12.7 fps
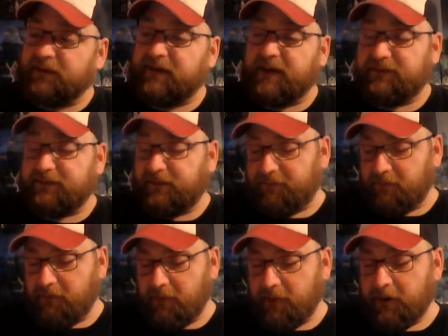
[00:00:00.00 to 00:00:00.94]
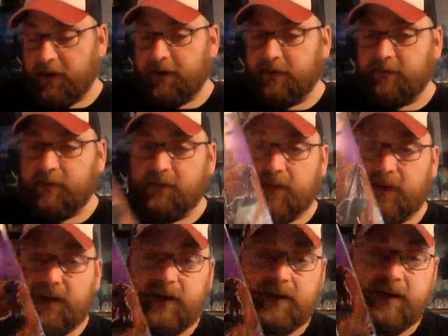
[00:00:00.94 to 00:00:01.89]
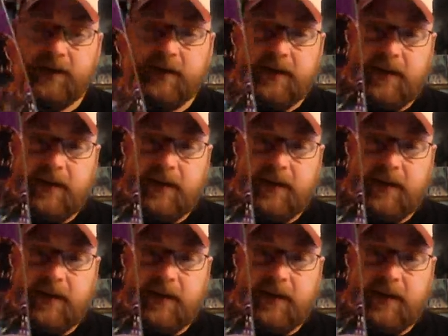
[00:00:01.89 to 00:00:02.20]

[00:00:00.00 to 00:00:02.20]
Fantastic Four number 1,